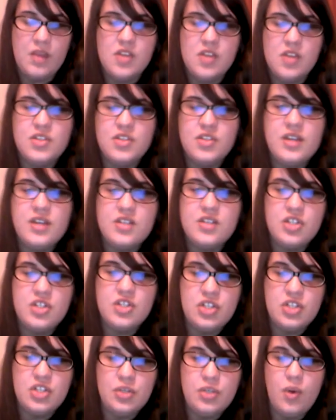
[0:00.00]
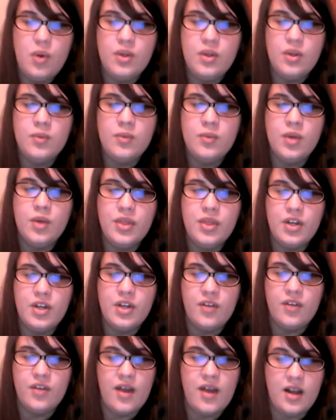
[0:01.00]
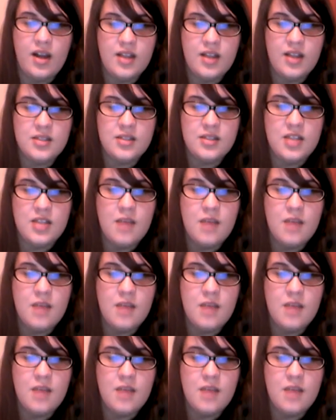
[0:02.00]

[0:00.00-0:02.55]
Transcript: In 2002, only 1/3 of adolescents